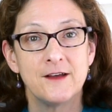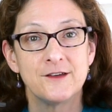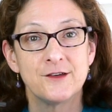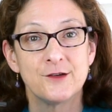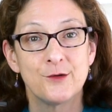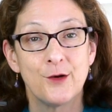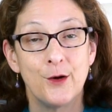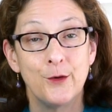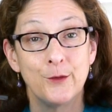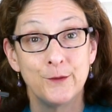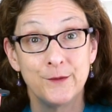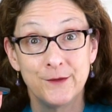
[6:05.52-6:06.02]
has
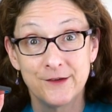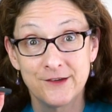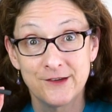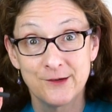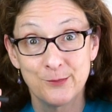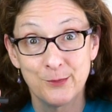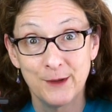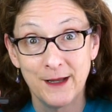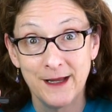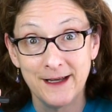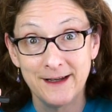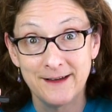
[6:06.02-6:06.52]
their own
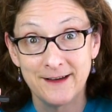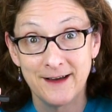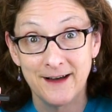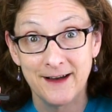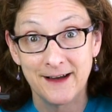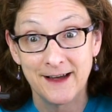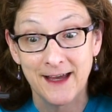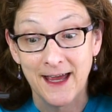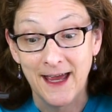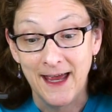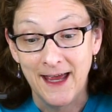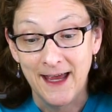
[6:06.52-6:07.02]
display
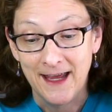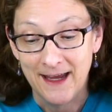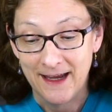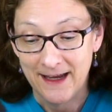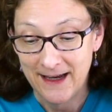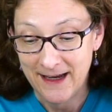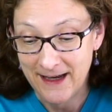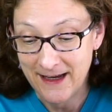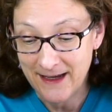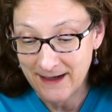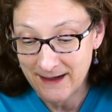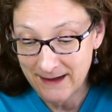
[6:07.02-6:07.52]
dock.
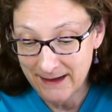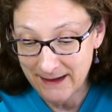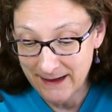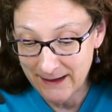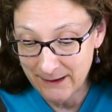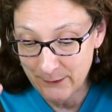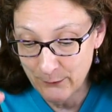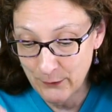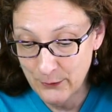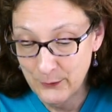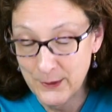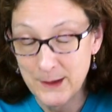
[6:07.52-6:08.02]

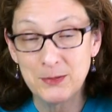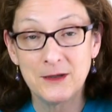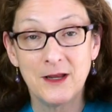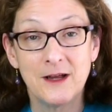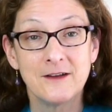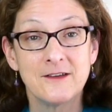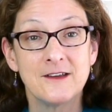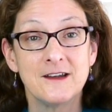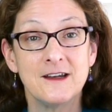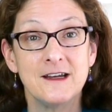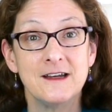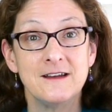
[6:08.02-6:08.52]
It, when we
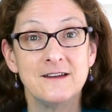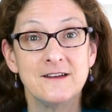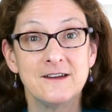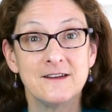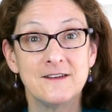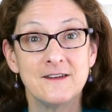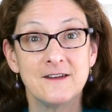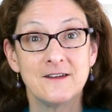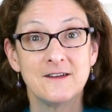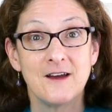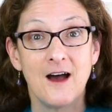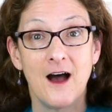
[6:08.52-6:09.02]
plugged it
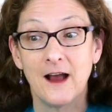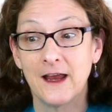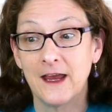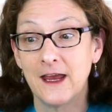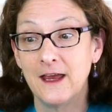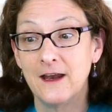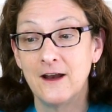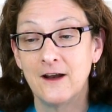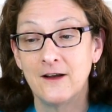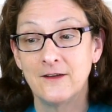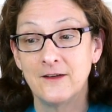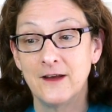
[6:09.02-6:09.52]
into the dock,
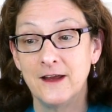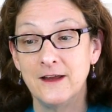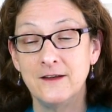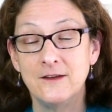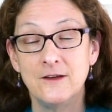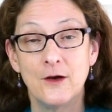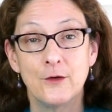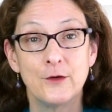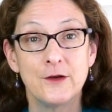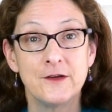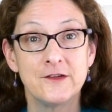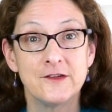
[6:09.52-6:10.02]
it, it
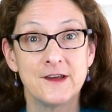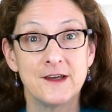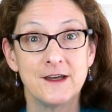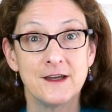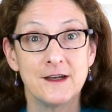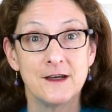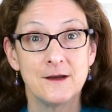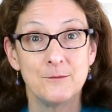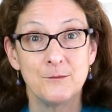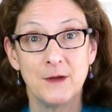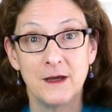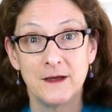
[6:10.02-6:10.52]
noticed
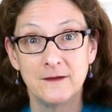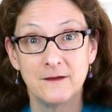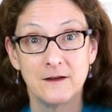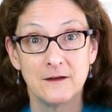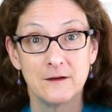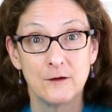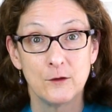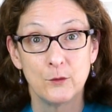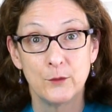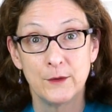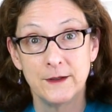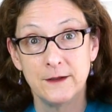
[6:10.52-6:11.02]
it, it made the
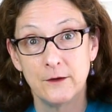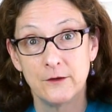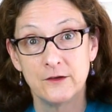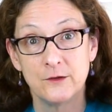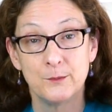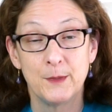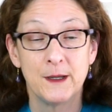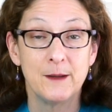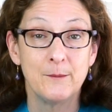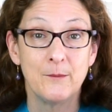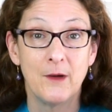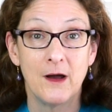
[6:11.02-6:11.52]
little
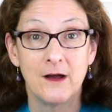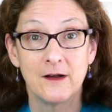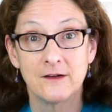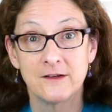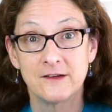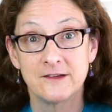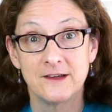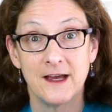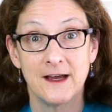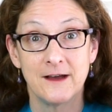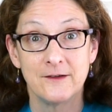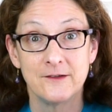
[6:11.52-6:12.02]
Windows bing-bong
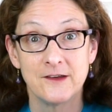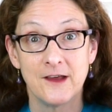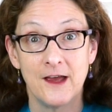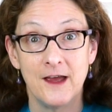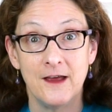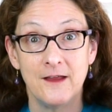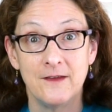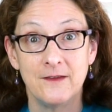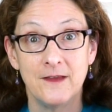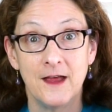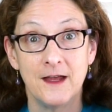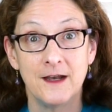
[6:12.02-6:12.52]
sounds,
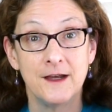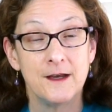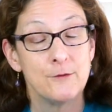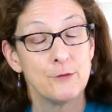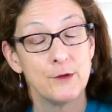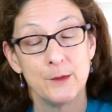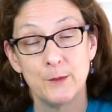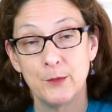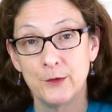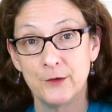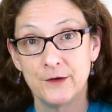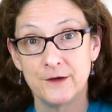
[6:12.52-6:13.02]
and then it
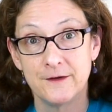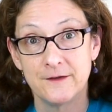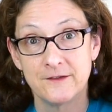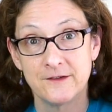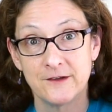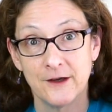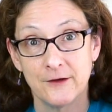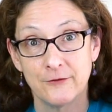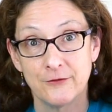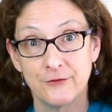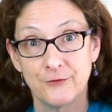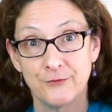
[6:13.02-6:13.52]
rebooted
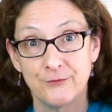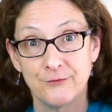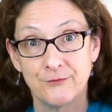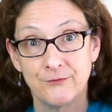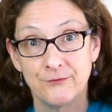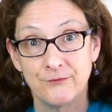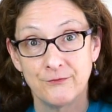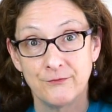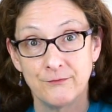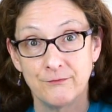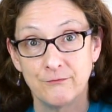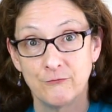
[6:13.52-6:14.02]
itself.
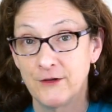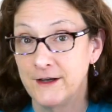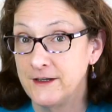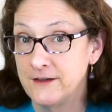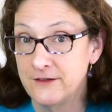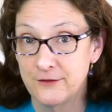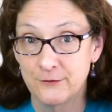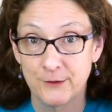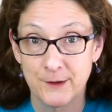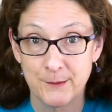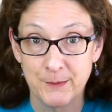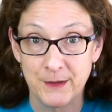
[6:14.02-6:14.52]

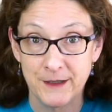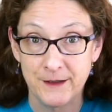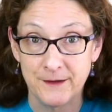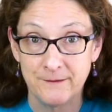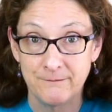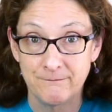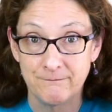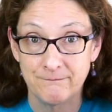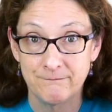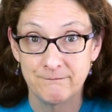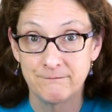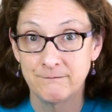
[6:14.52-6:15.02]
Rinse and
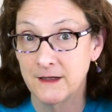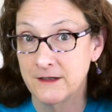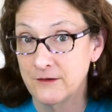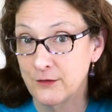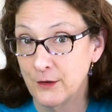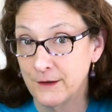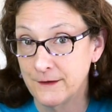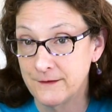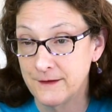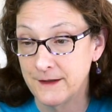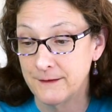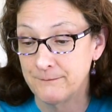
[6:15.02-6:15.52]
repeat, and
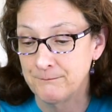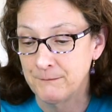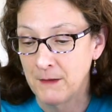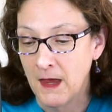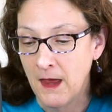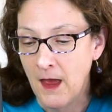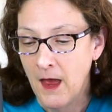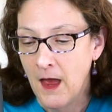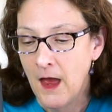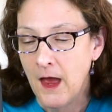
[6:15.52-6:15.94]
that's all it did.